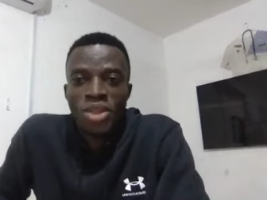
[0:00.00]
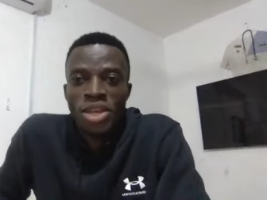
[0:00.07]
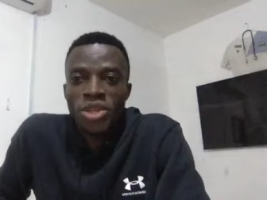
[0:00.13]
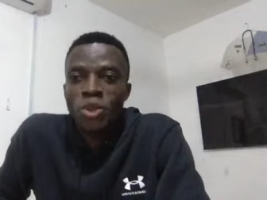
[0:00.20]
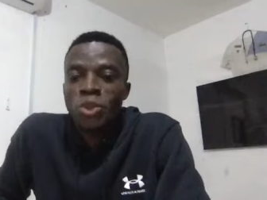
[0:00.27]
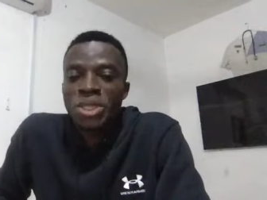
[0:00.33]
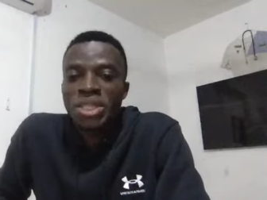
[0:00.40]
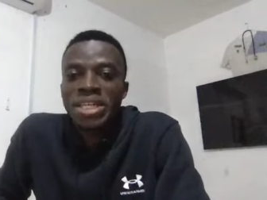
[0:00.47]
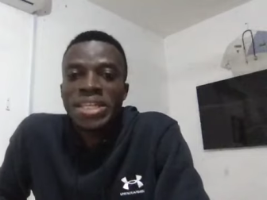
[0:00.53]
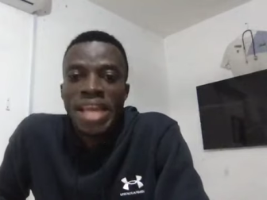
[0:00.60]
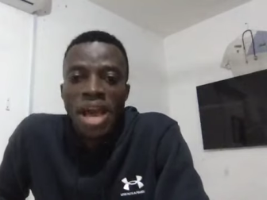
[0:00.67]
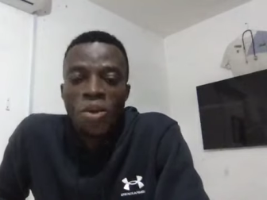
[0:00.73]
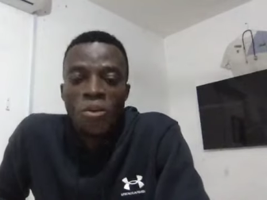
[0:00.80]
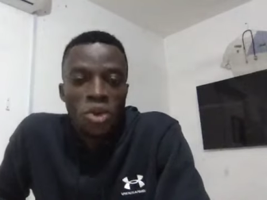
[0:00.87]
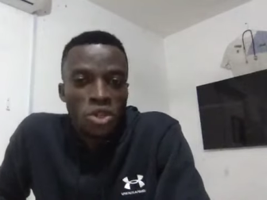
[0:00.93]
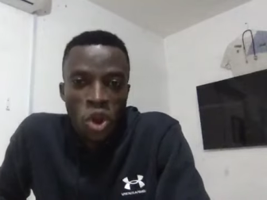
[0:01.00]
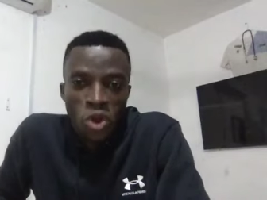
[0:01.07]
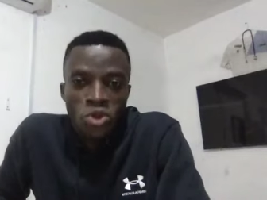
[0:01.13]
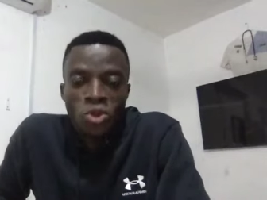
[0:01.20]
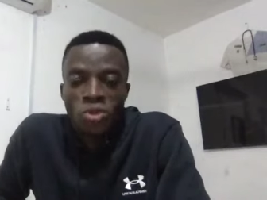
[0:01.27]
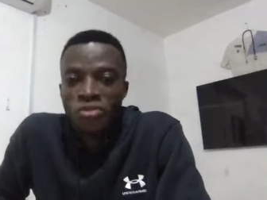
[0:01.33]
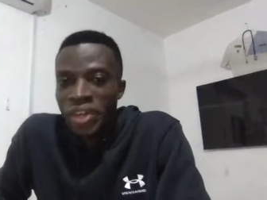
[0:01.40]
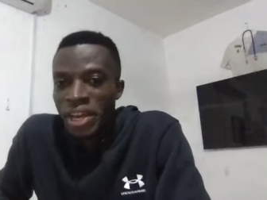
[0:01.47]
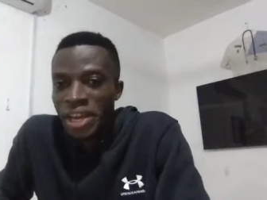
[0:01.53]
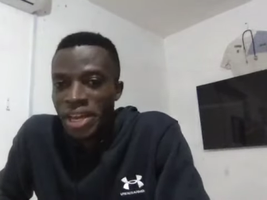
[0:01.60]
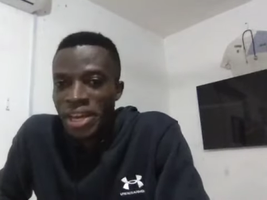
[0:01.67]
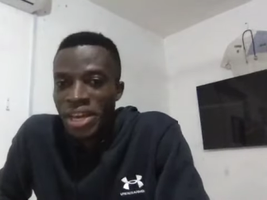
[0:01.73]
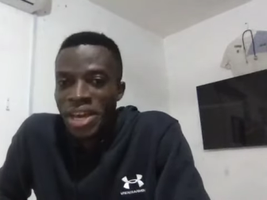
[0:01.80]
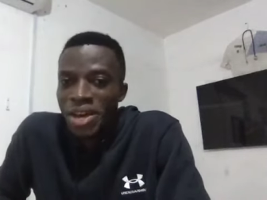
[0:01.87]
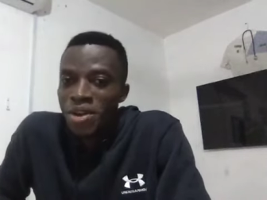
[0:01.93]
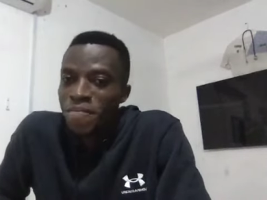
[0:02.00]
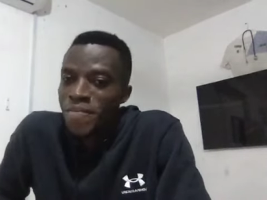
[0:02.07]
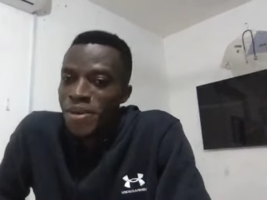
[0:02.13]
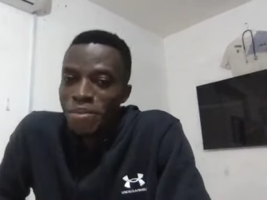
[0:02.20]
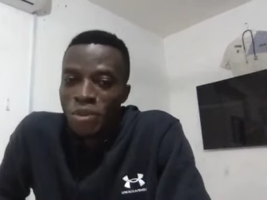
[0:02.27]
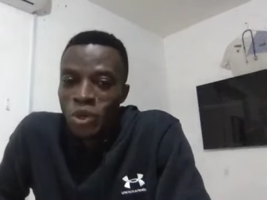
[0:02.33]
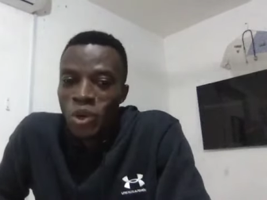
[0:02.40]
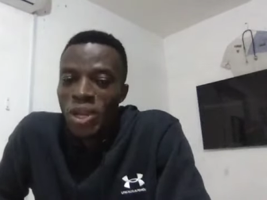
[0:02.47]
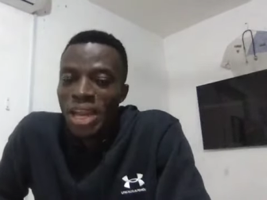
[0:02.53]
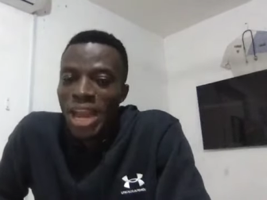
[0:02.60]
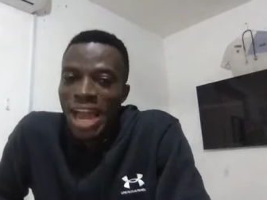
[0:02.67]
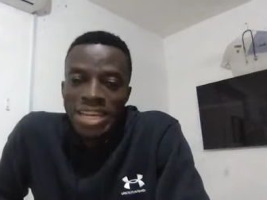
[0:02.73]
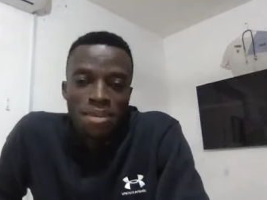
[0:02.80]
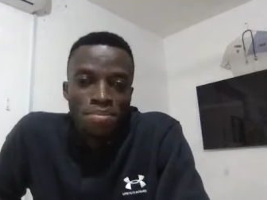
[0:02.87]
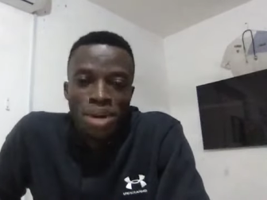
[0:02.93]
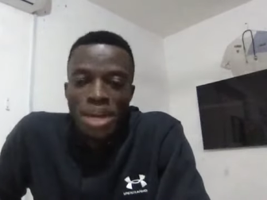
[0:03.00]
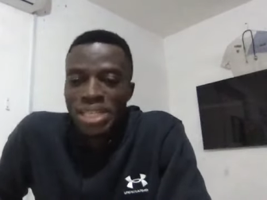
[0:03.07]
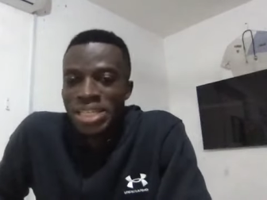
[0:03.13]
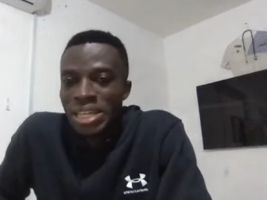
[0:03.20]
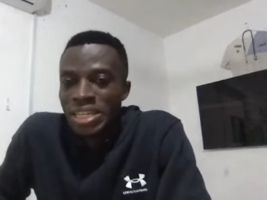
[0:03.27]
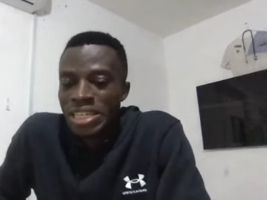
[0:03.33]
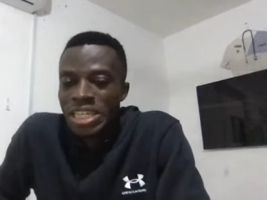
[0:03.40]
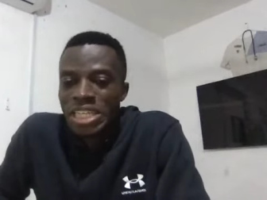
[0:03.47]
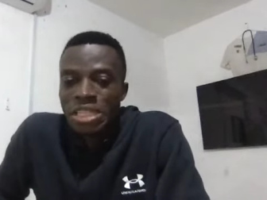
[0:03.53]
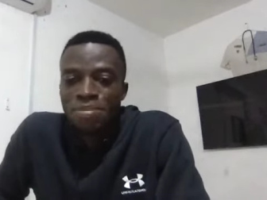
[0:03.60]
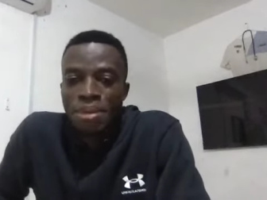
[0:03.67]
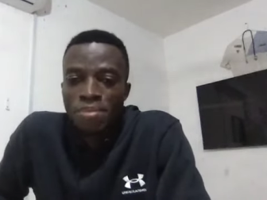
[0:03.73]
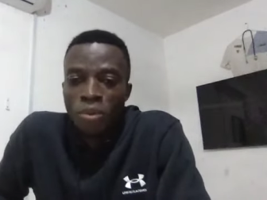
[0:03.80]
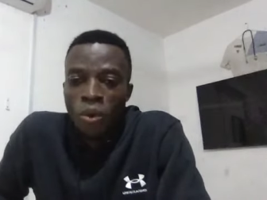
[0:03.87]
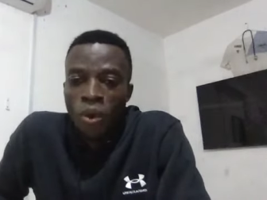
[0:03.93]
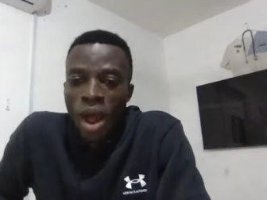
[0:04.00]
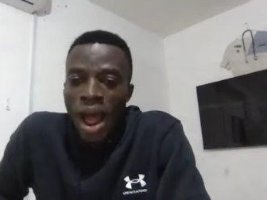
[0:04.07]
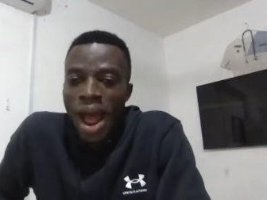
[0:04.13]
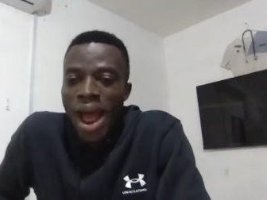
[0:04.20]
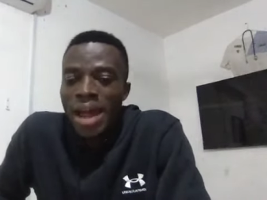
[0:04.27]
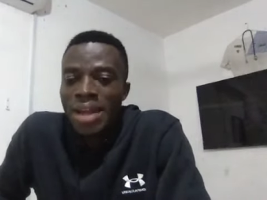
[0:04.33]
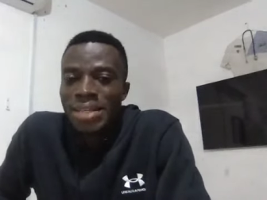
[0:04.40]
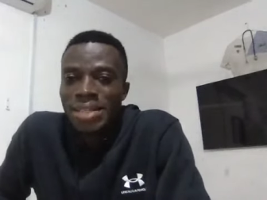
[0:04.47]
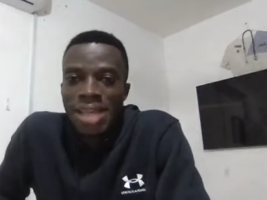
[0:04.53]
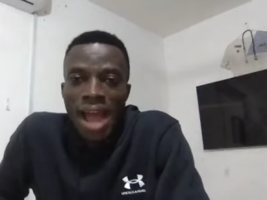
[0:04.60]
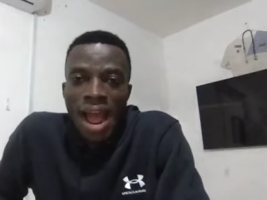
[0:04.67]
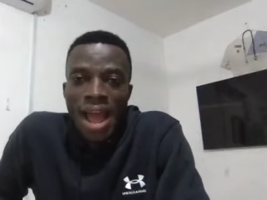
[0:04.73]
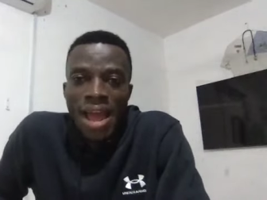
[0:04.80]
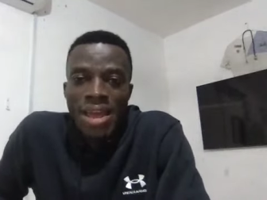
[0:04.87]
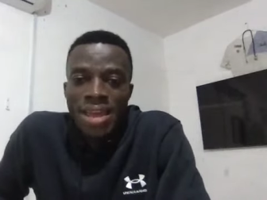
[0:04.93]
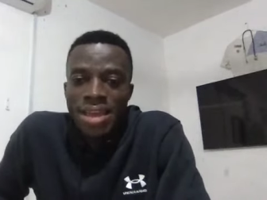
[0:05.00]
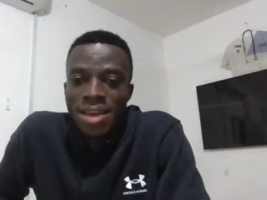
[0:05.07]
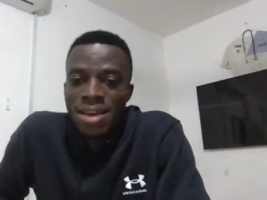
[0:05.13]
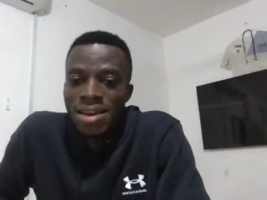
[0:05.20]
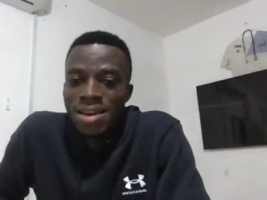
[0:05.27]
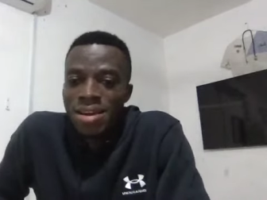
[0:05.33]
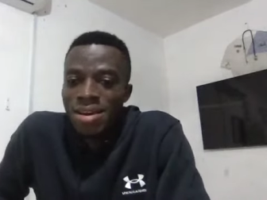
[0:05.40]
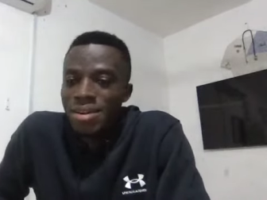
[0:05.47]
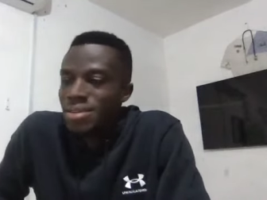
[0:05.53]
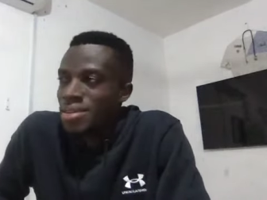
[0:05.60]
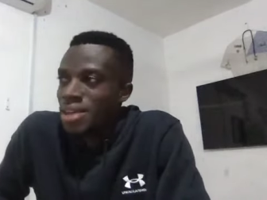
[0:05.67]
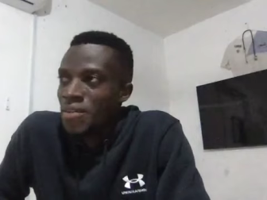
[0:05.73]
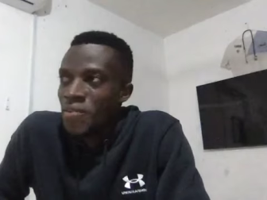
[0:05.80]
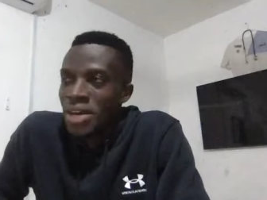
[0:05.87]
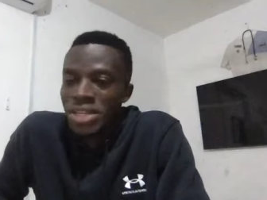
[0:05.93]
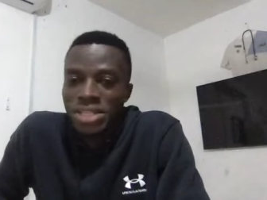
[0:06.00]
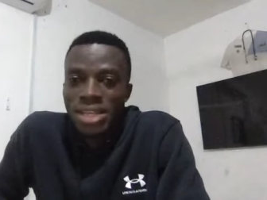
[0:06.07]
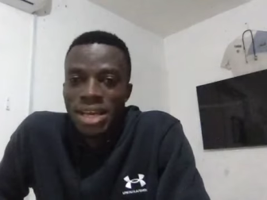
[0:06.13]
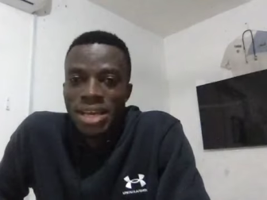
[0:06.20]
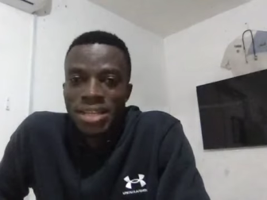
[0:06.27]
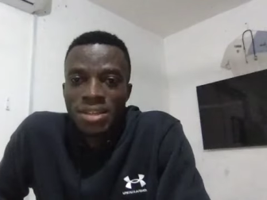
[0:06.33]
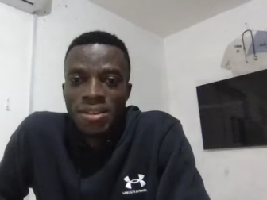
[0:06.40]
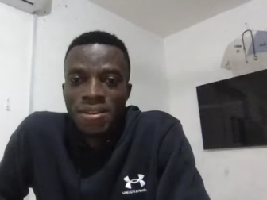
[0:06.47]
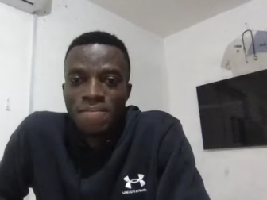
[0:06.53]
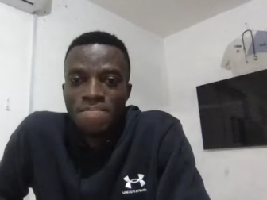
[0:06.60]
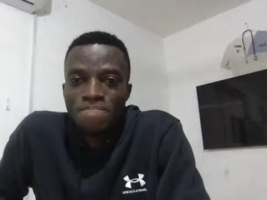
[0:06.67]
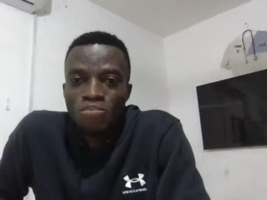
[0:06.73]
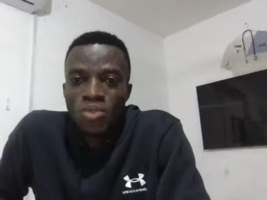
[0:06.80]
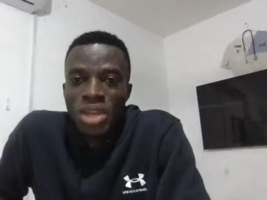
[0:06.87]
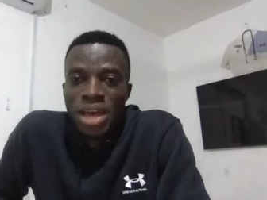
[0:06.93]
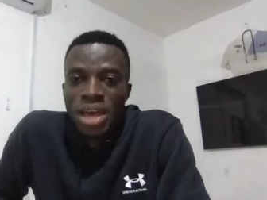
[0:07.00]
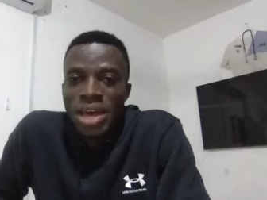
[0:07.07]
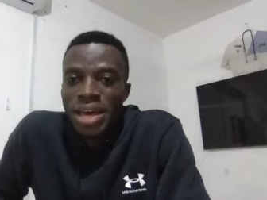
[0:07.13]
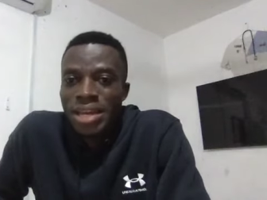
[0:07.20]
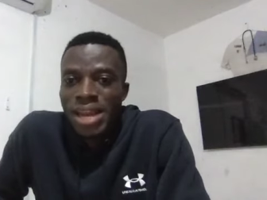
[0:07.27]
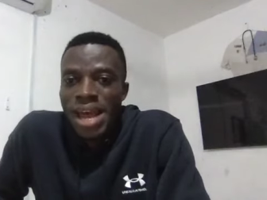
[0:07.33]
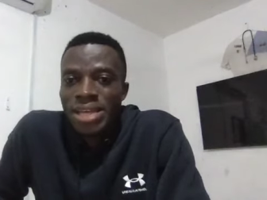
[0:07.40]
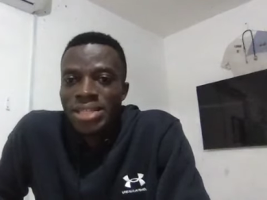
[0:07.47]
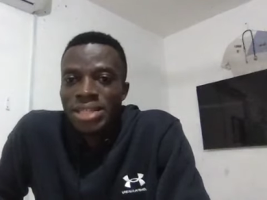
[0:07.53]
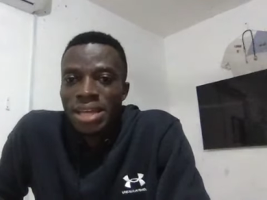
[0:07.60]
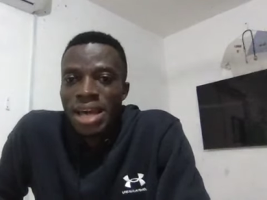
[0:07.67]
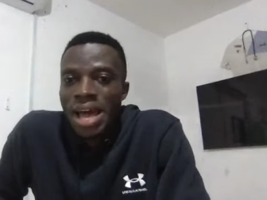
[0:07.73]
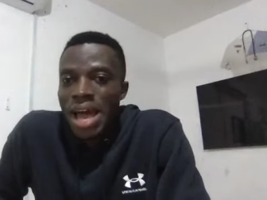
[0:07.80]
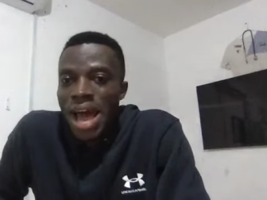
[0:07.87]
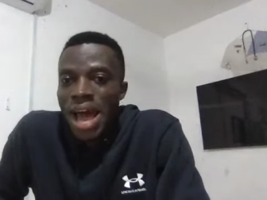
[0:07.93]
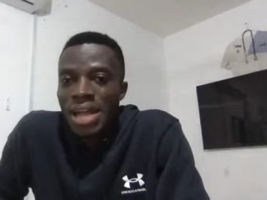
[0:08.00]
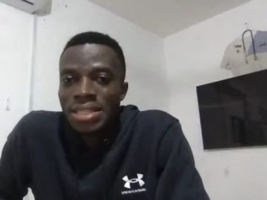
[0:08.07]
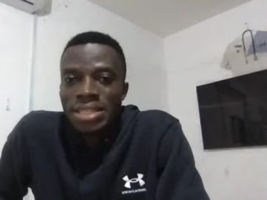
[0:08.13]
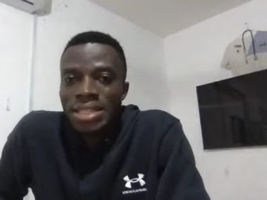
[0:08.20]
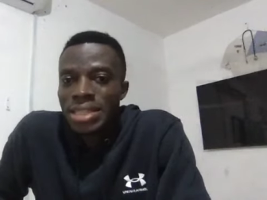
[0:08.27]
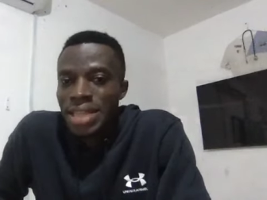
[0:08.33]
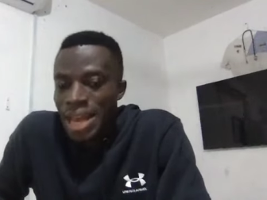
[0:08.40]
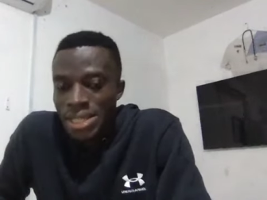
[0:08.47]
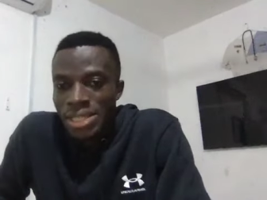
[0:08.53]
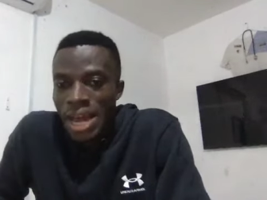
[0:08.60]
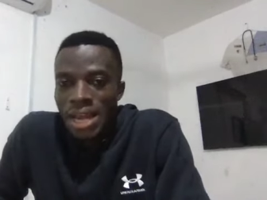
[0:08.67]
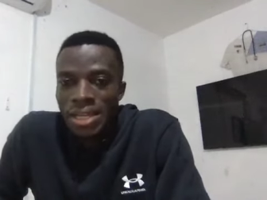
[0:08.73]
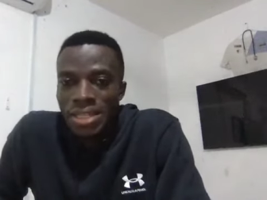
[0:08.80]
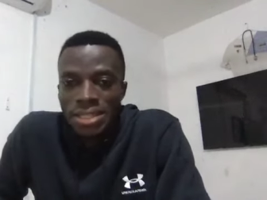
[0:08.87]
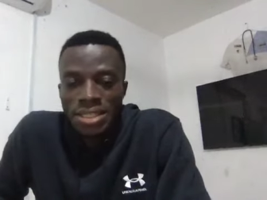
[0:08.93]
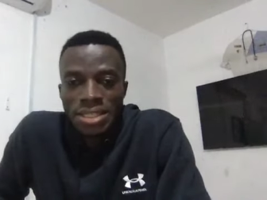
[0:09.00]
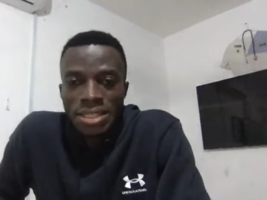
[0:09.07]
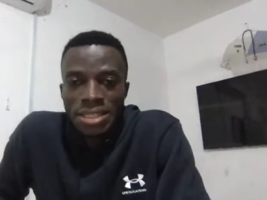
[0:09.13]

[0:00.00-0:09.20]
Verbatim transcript: You sit there, we talk, you think people don't like the president. These people are anti, your friend is saying, uh, uh anti-nationalist.